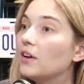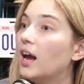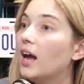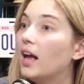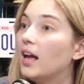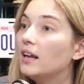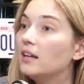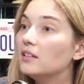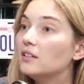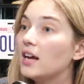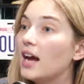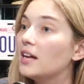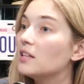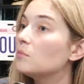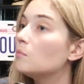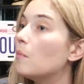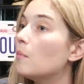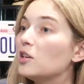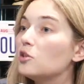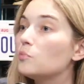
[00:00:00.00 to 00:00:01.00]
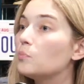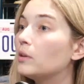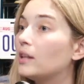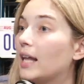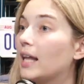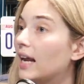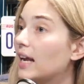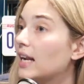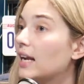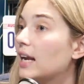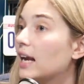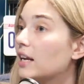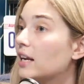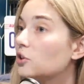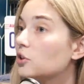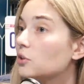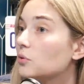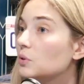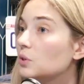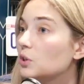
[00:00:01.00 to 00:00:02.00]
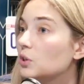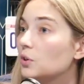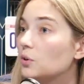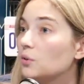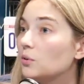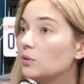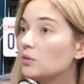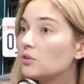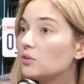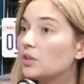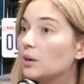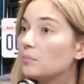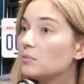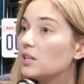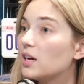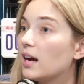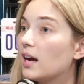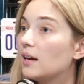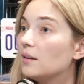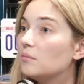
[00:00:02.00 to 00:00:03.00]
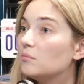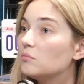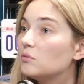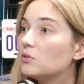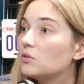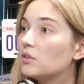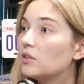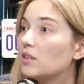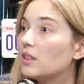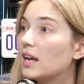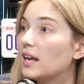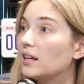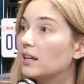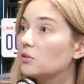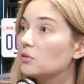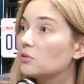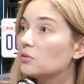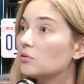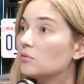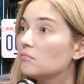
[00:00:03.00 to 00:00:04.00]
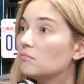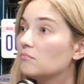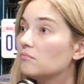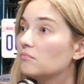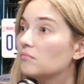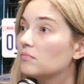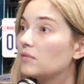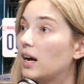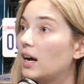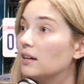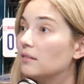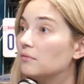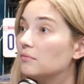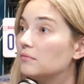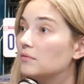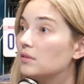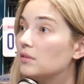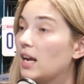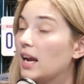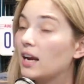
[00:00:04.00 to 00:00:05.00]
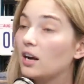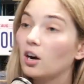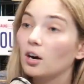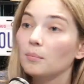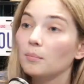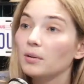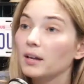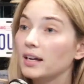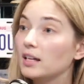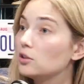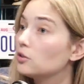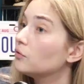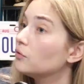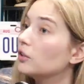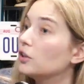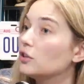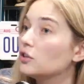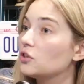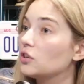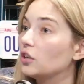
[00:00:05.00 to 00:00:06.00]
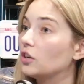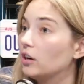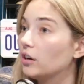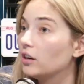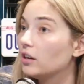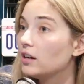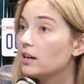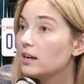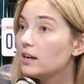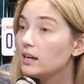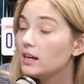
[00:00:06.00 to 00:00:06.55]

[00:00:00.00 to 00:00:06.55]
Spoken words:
And as much planning as you do, sometimes things kind of take our plans for a turn.